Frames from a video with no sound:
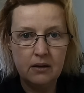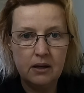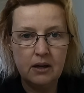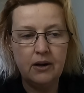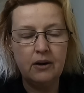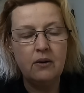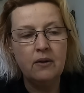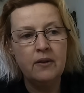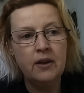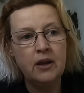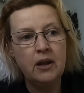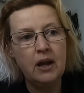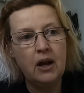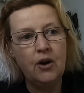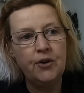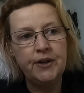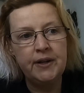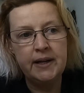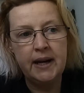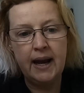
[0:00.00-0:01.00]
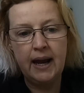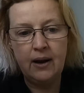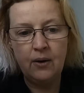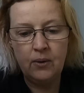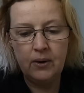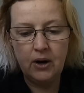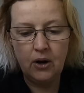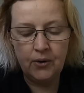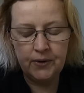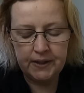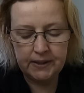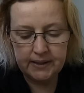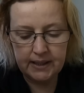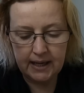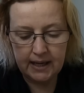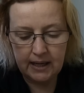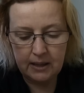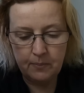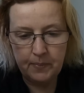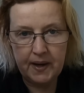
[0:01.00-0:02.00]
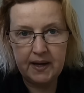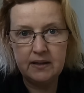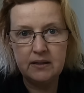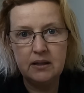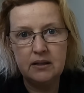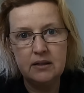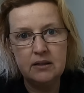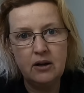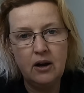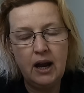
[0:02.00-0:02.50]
You know, on a daily basis,